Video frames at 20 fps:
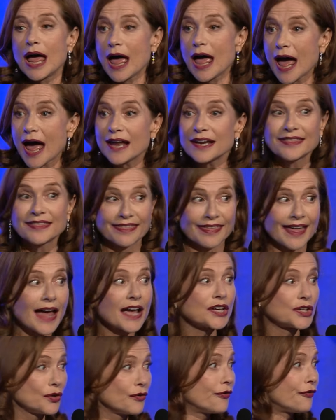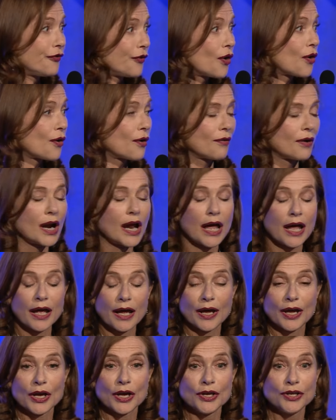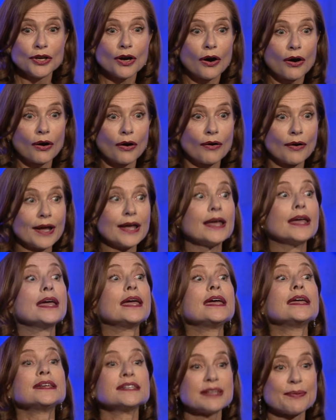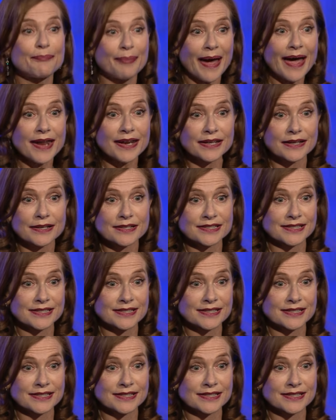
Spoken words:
And thank you for your independence.